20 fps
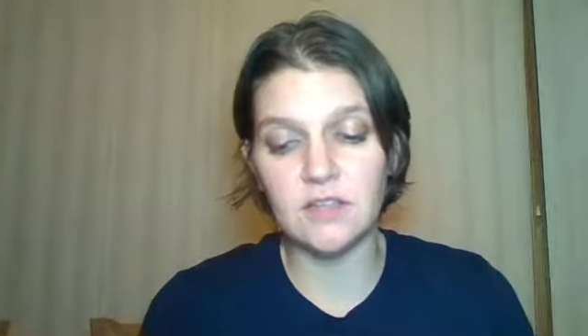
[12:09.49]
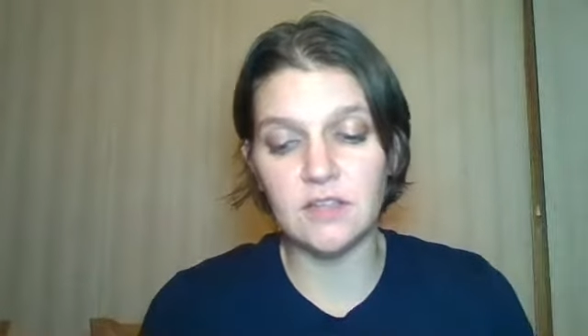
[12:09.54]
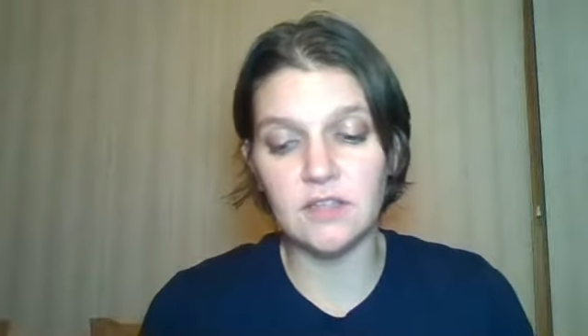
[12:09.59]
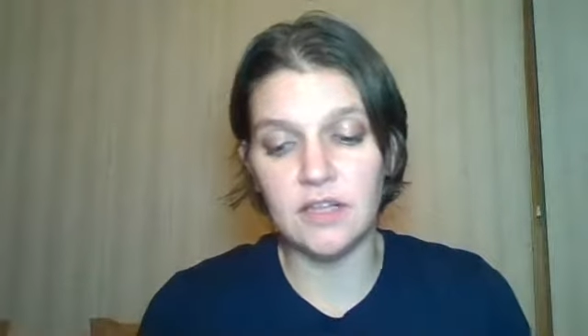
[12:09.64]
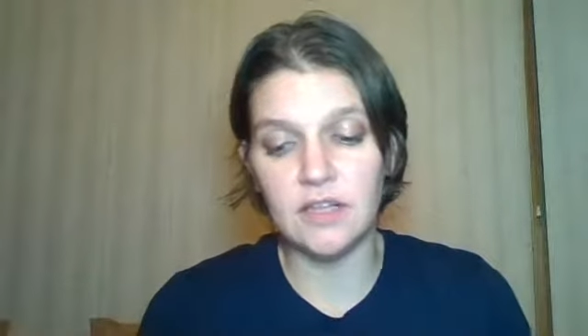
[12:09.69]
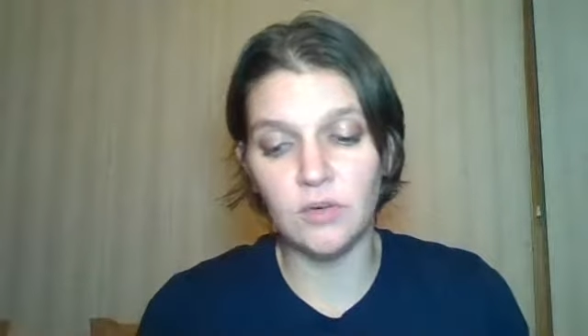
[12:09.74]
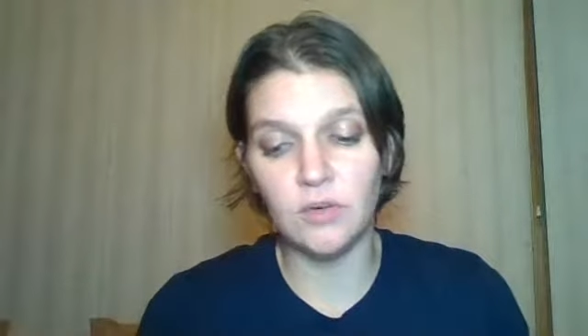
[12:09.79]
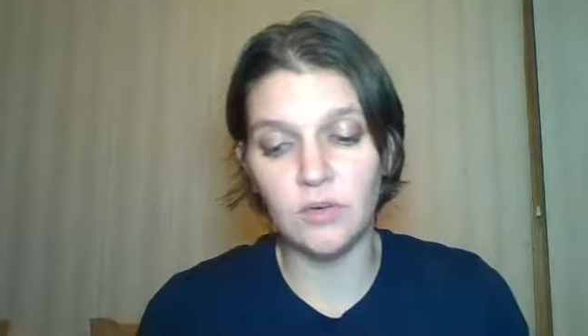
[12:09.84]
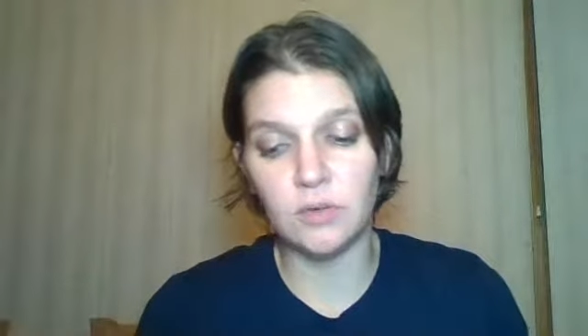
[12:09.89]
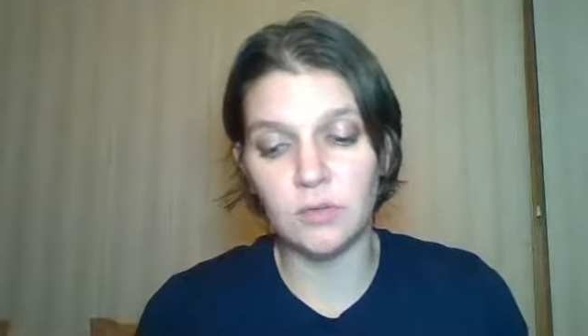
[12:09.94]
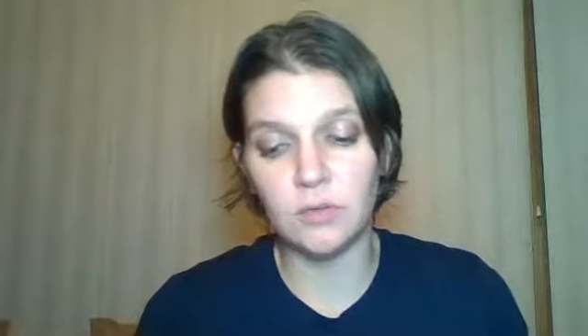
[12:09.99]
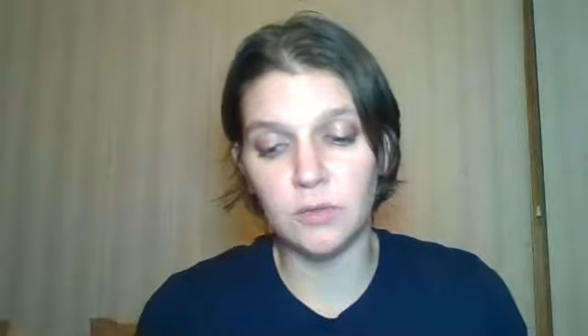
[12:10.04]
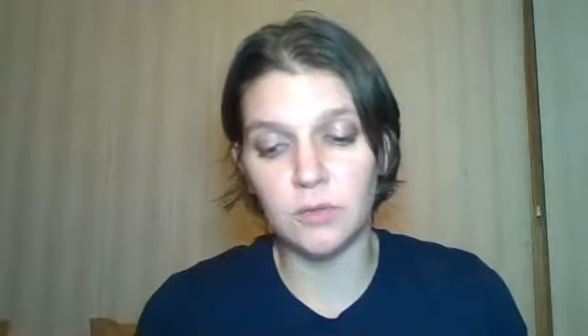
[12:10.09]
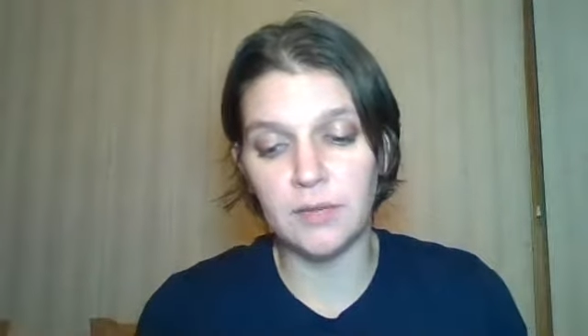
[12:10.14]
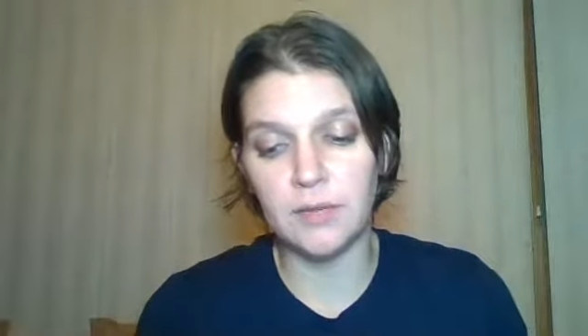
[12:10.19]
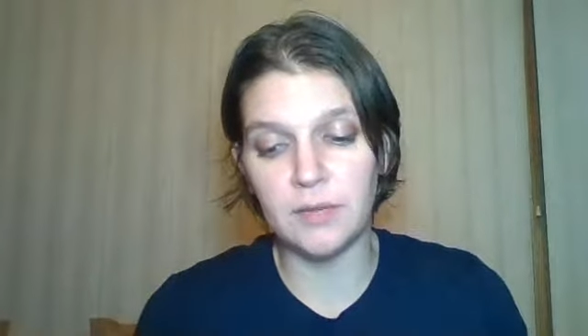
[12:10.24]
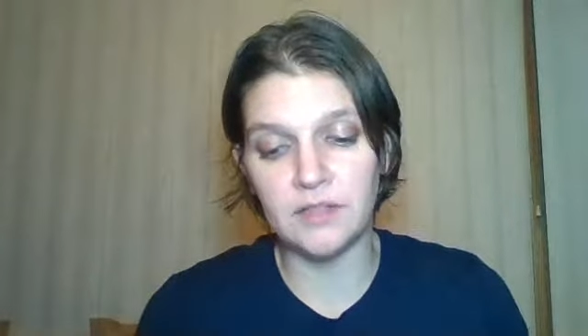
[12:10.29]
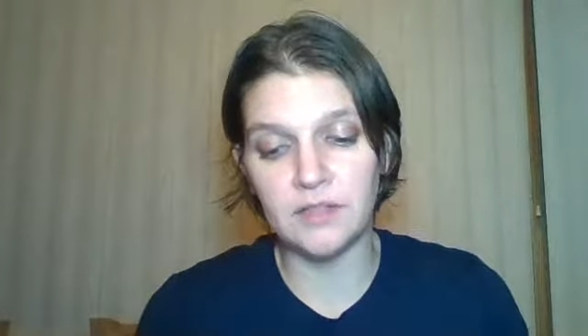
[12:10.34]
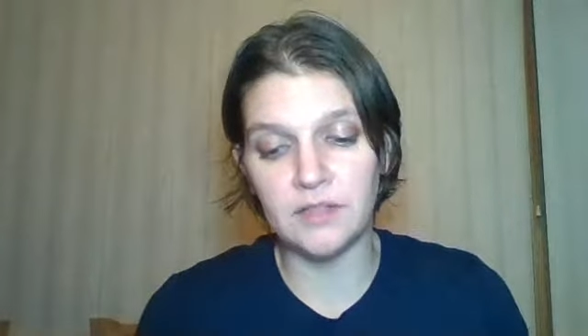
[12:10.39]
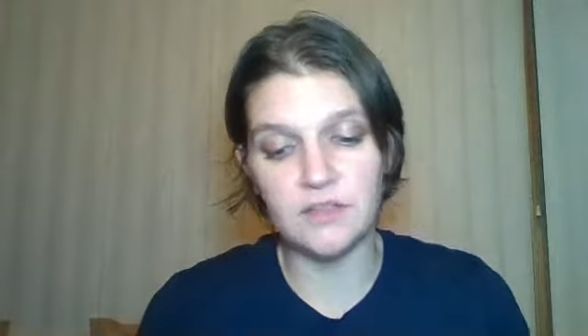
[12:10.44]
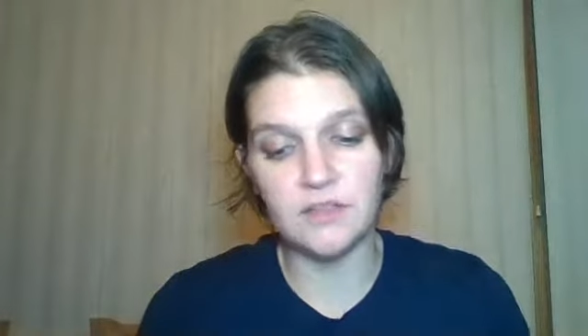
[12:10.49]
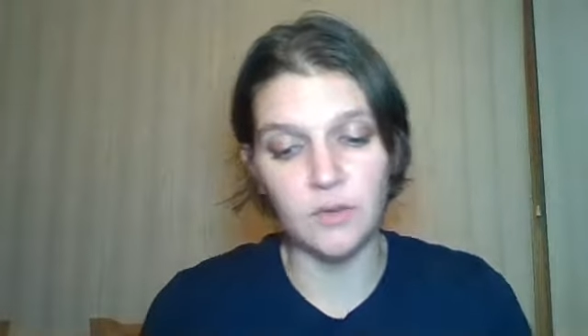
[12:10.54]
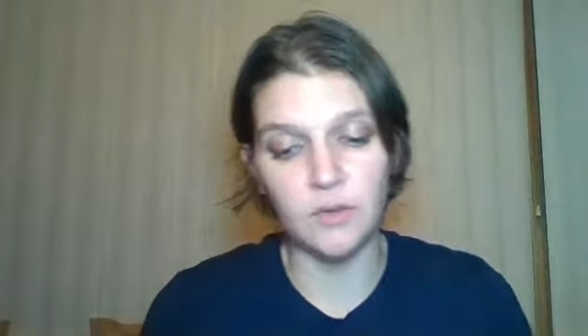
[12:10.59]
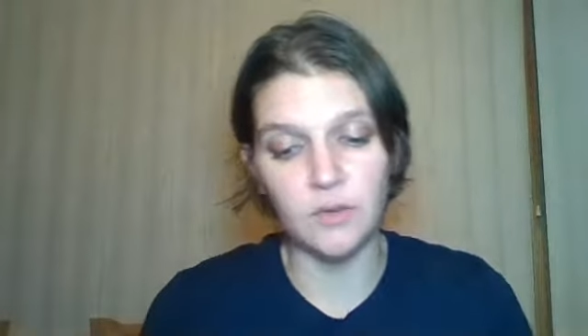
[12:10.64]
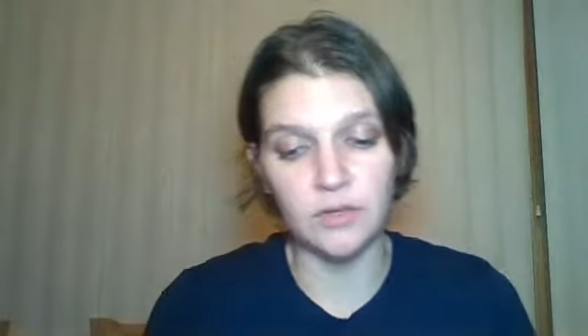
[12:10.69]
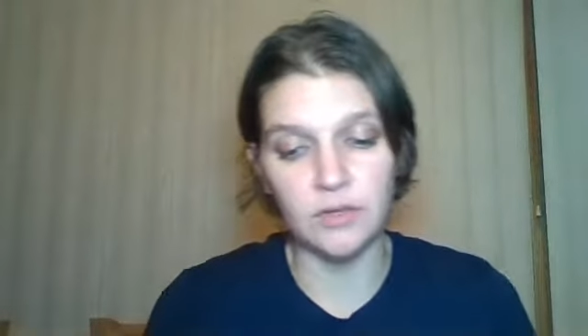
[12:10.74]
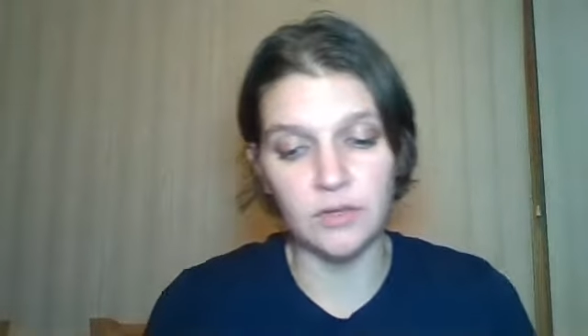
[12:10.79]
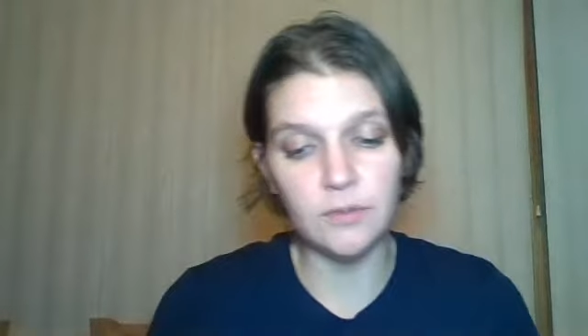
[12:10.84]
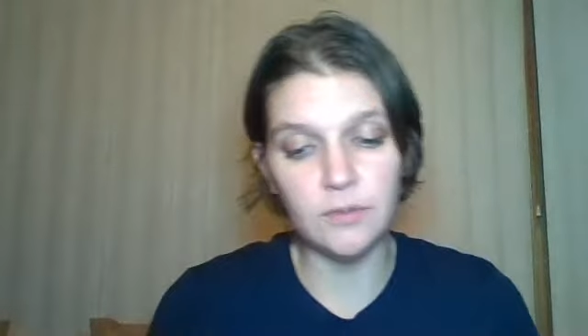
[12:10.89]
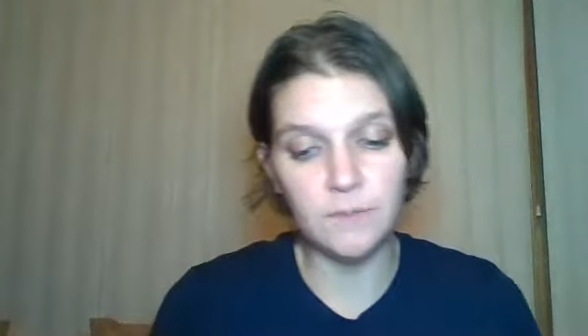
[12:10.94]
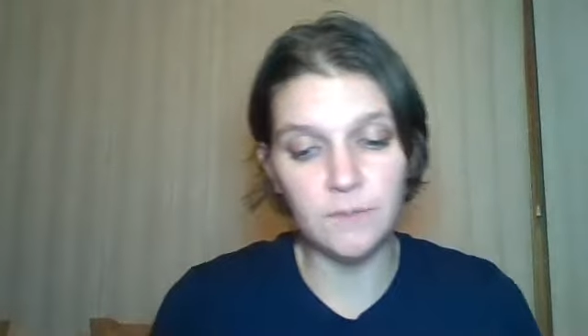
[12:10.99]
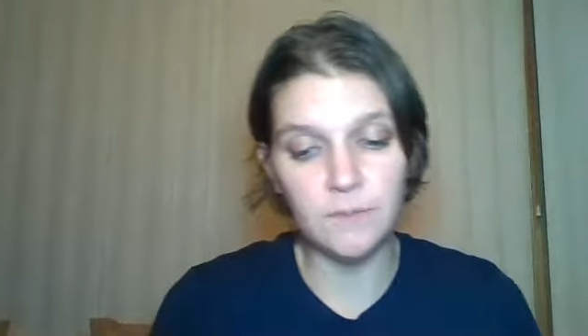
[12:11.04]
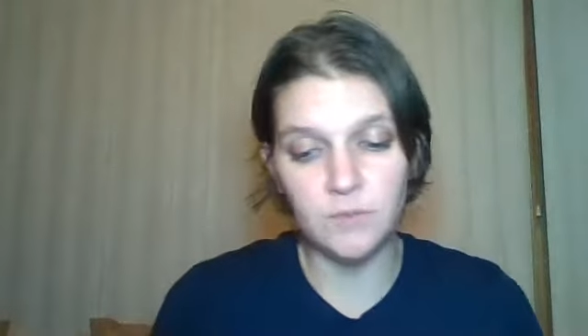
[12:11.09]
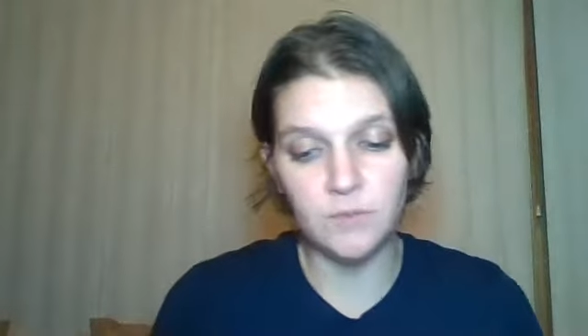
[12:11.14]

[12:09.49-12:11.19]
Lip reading: lady hormone balancing oil.